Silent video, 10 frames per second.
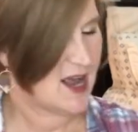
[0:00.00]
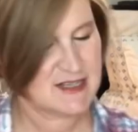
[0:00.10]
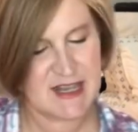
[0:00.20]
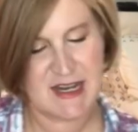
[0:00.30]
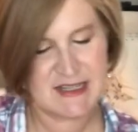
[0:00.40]

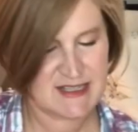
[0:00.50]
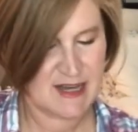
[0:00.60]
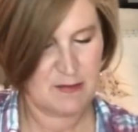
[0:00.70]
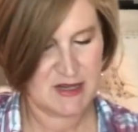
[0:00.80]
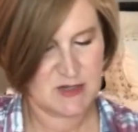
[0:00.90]
It's like a
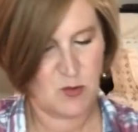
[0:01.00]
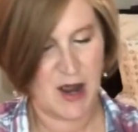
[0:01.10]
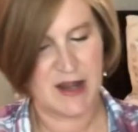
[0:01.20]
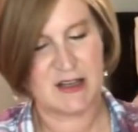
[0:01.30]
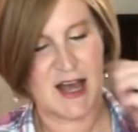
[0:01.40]
stemless
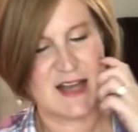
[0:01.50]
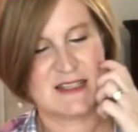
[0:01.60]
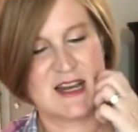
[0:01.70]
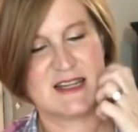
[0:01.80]
wine glass